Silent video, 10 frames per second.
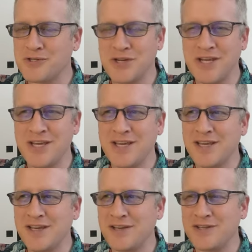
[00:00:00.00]

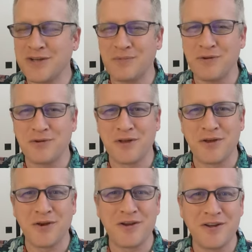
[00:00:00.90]
Sneaky something or
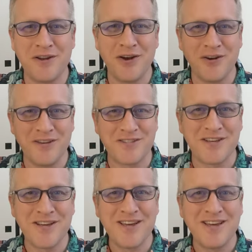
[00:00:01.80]
other. You know,
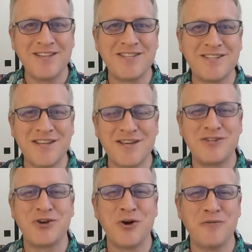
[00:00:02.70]
he's he's
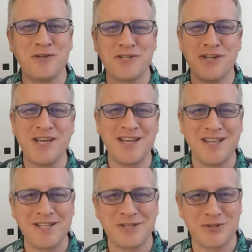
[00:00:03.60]
sneaky. Jehovah sneaky.
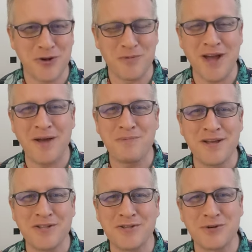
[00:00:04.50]
That's the term. God
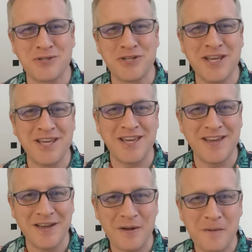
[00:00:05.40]
being so
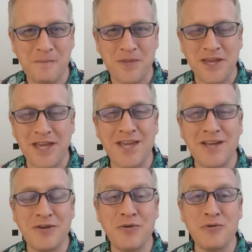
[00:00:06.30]
sneaky,
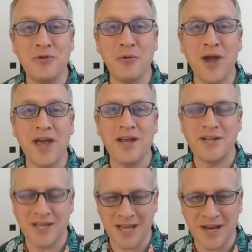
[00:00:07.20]
he knew the way
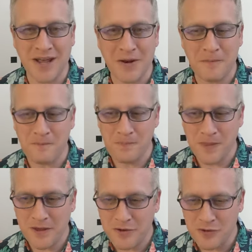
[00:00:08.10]
to get in,
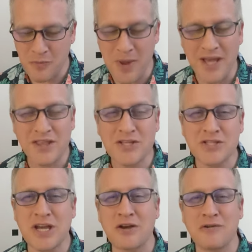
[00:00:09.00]
to make the
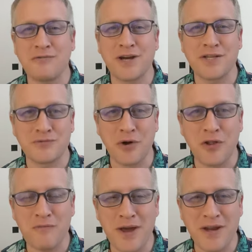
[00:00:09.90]
sacrifice for
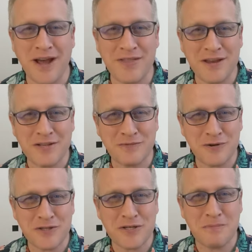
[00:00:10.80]
all of mankind. Then it's
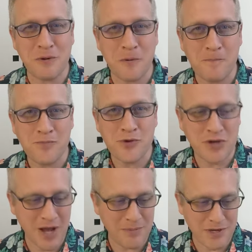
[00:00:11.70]
very simple. You
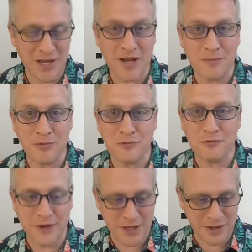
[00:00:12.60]
come to him
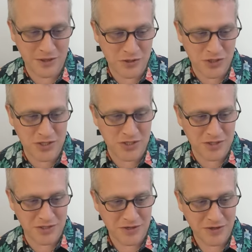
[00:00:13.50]
through faith in
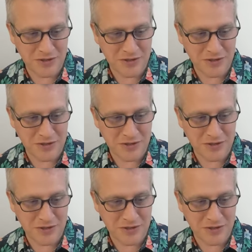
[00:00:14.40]
Jesus.